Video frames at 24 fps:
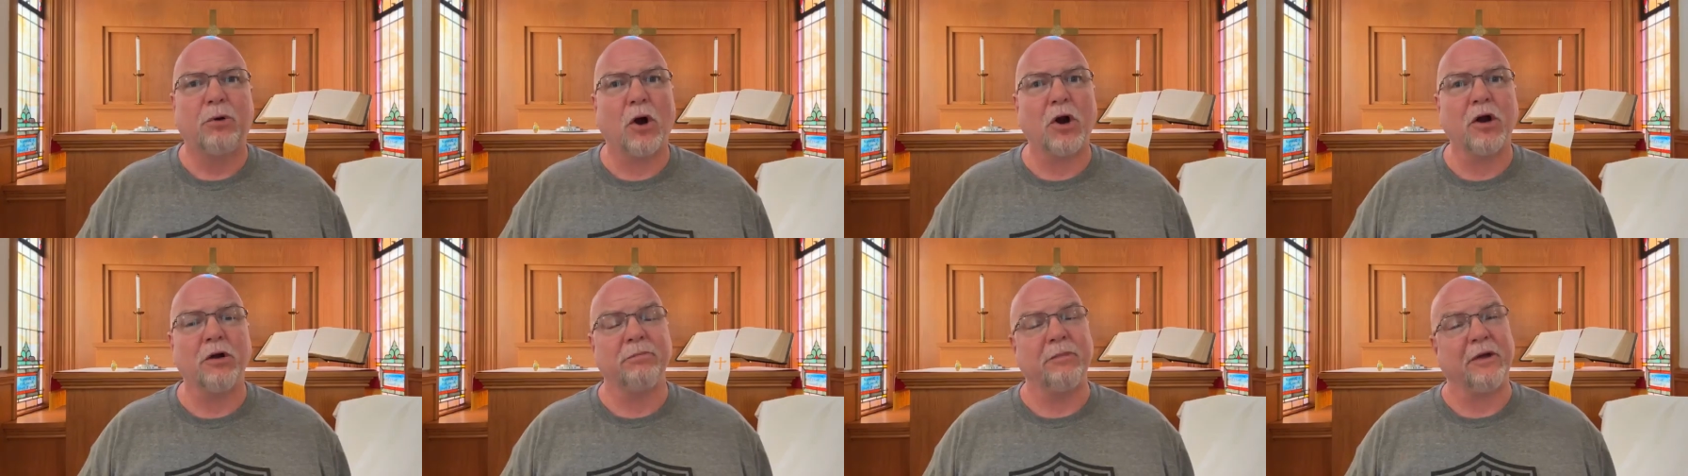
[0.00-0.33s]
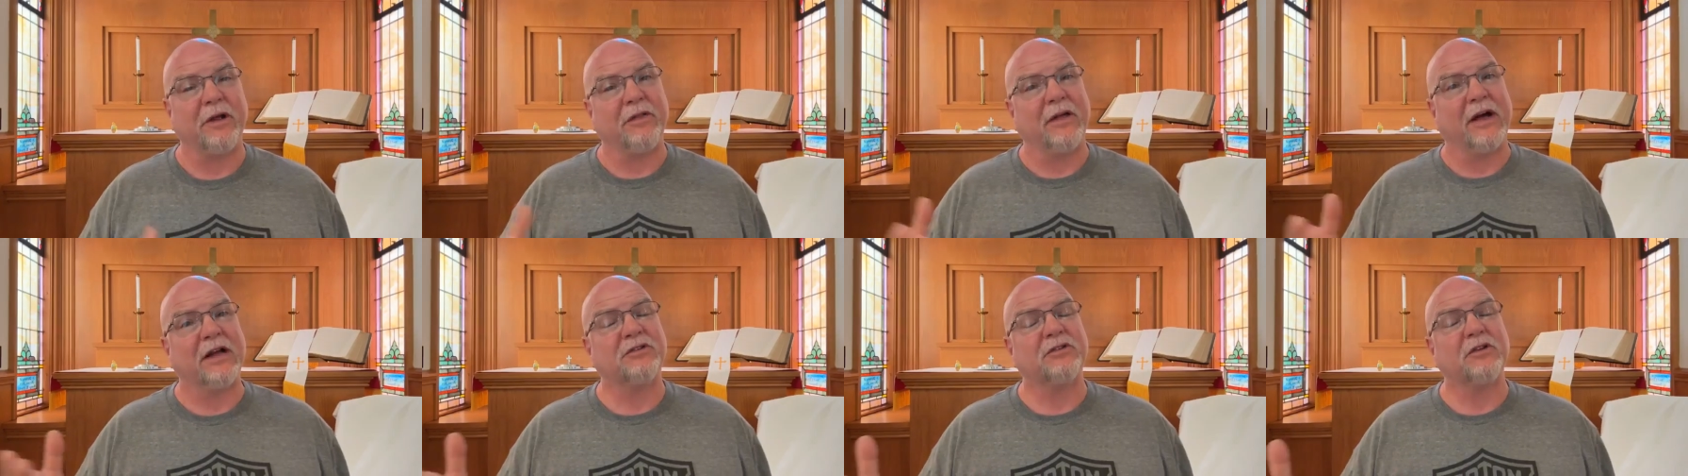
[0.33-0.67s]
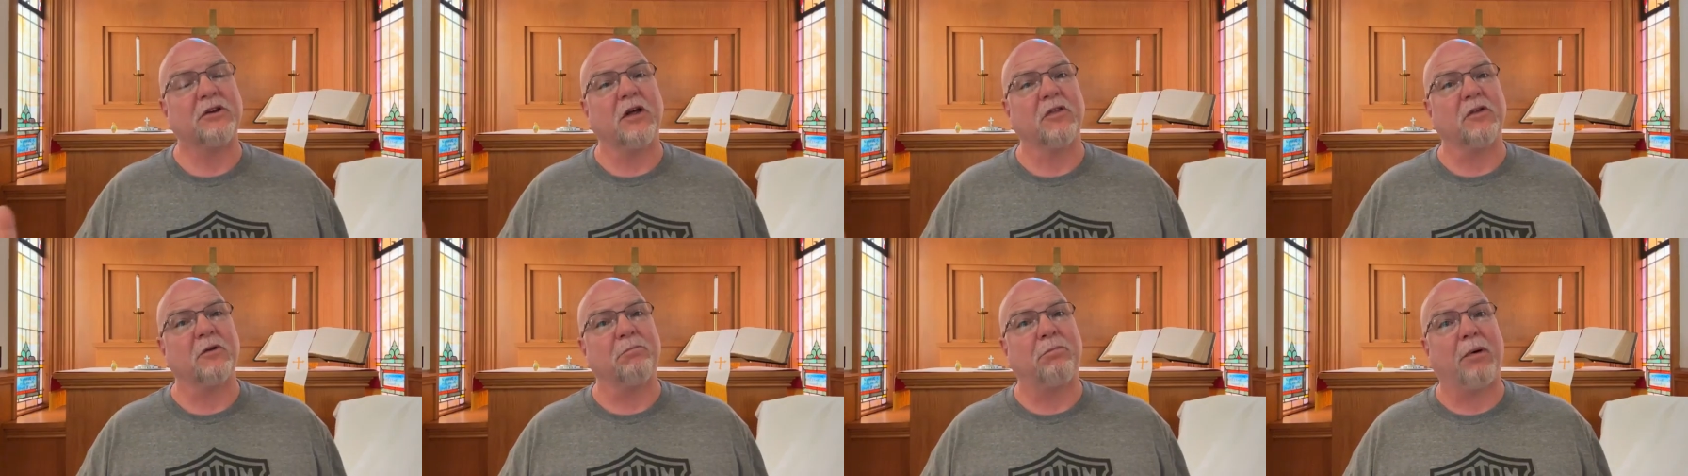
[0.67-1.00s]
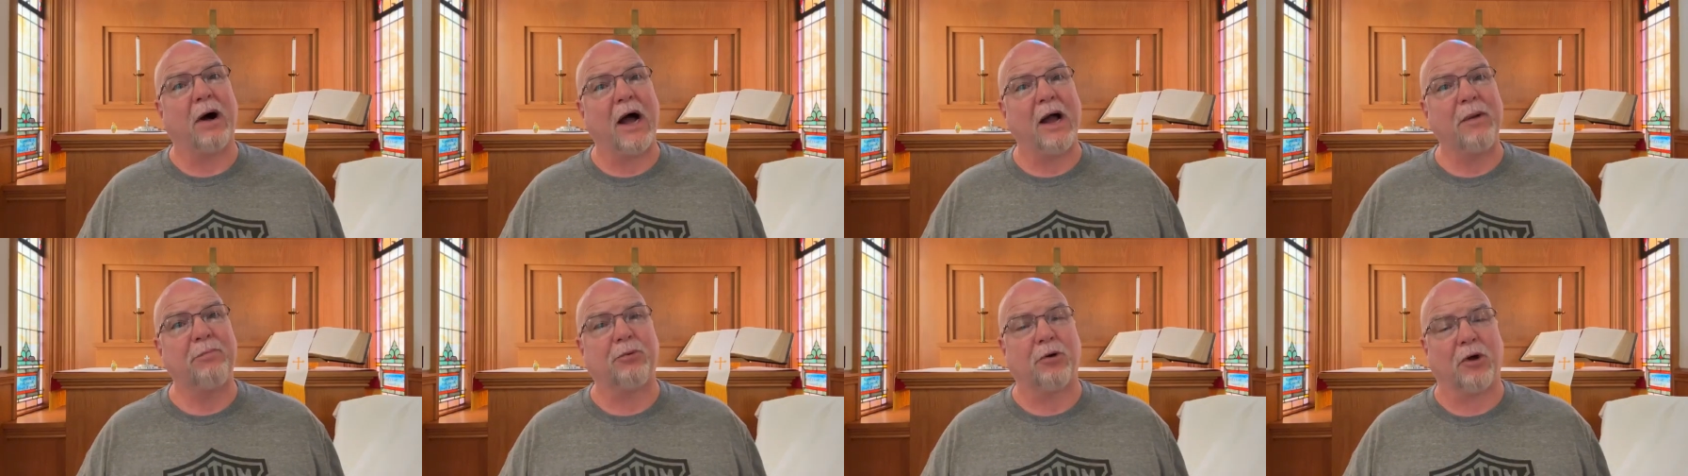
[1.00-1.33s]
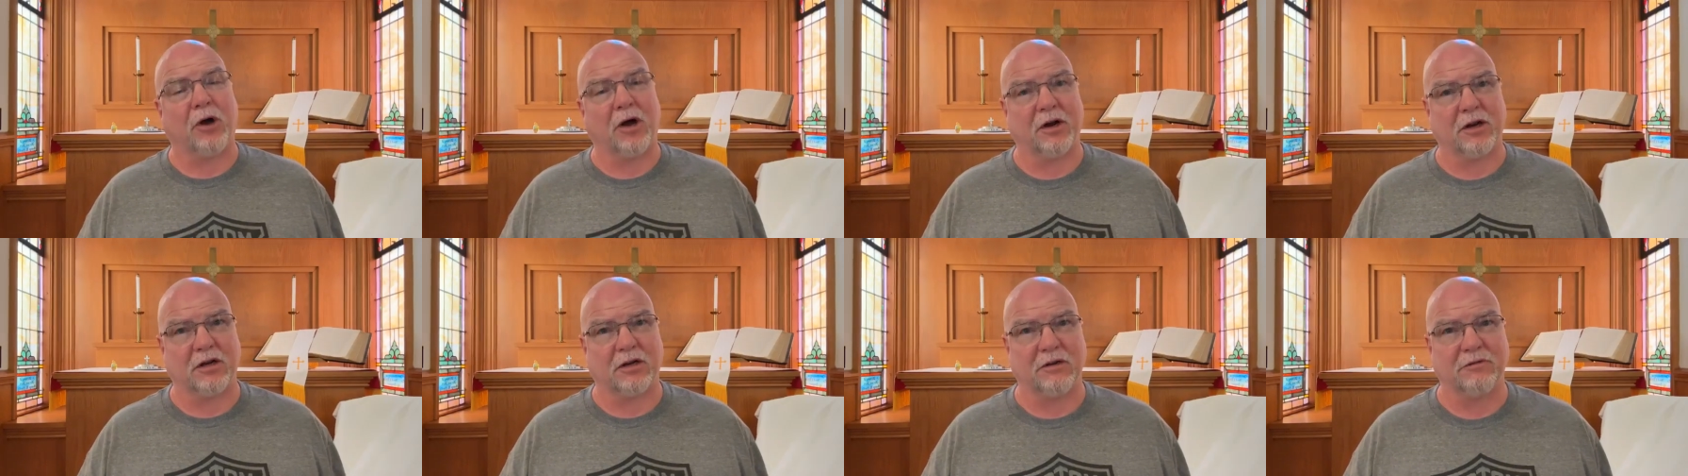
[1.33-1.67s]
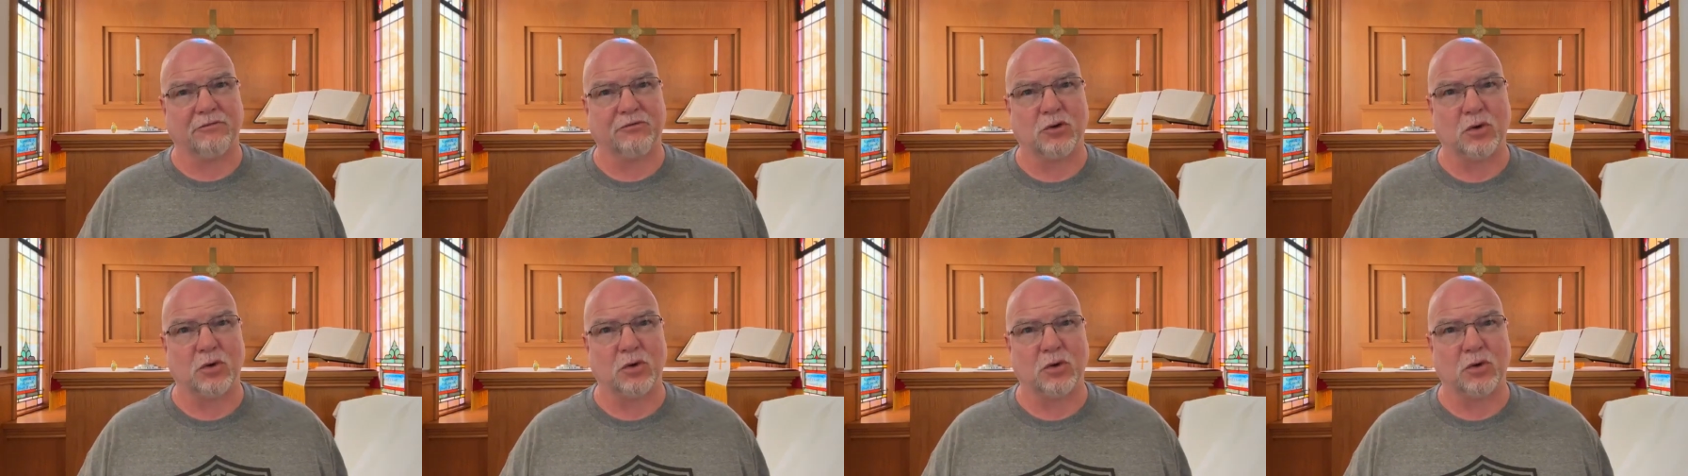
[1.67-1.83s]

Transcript: Pardon me. That's another byproduct,